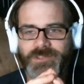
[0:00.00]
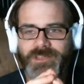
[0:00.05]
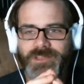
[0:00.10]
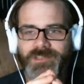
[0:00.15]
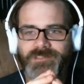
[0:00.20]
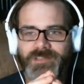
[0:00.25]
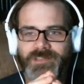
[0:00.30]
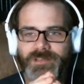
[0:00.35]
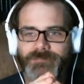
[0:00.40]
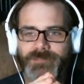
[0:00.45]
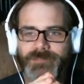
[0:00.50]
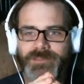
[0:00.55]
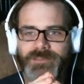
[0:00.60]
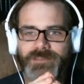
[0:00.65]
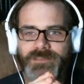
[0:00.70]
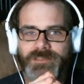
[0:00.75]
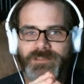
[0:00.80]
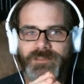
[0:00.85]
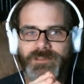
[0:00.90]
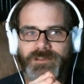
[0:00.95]
because I'm in
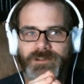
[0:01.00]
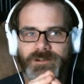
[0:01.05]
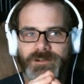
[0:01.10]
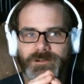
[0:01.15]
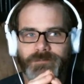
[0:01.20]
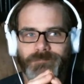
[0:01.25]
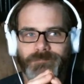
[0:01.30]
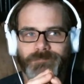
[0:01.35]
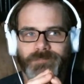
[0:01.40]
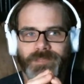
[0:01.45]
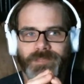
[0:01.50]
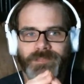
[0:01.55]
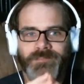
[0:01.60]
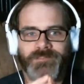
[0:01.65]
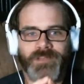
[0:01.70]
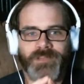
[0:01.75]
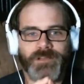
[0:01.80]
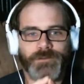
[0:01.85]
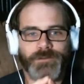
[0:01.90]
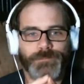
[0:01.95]
the
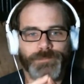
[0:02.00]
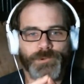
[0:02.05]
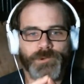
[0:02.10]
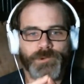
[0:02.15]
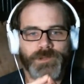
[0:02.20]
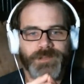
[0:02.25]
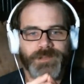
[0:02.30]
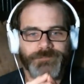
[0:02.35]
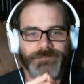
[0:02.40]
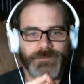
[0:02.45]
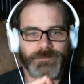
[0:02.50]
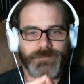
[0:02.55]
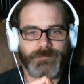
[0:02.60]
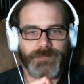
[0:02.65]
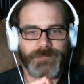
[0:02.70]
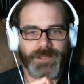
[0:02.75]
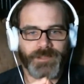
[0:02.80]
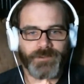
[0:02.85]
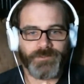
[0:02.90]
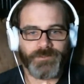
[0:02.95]
insider program for
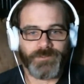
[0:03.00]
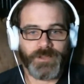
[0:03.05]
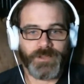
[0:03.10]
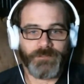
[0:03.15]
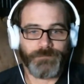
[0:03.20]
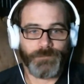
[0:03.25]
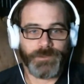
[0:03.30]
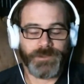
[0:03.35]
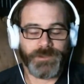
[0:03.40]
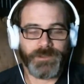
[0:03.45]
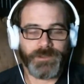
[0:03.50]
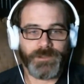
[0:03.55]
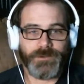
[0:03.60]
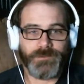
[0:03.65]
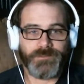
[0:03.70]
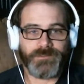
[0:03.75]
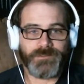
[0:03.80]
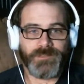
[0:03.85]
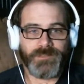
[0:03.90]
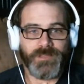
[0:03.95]
Microsoft
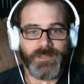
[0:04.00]
Windows,